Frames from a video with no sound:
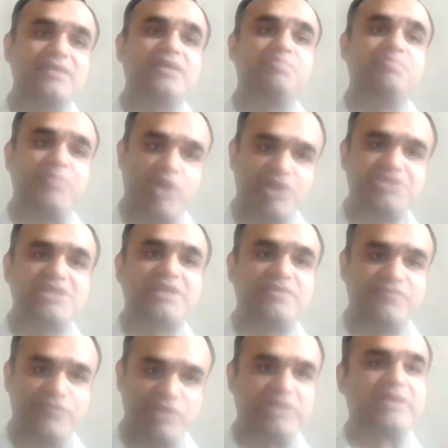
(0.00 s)
a
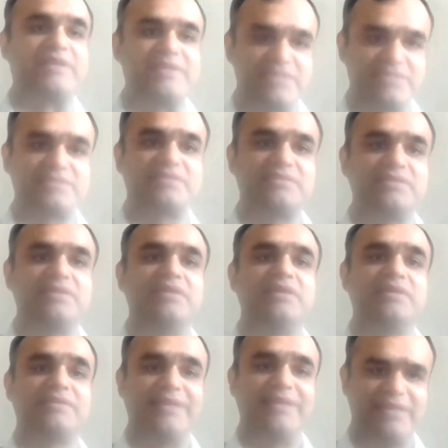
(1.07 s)
project for the risks
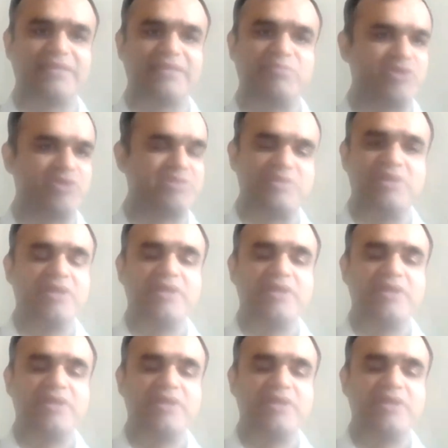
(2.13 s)
that are there. Because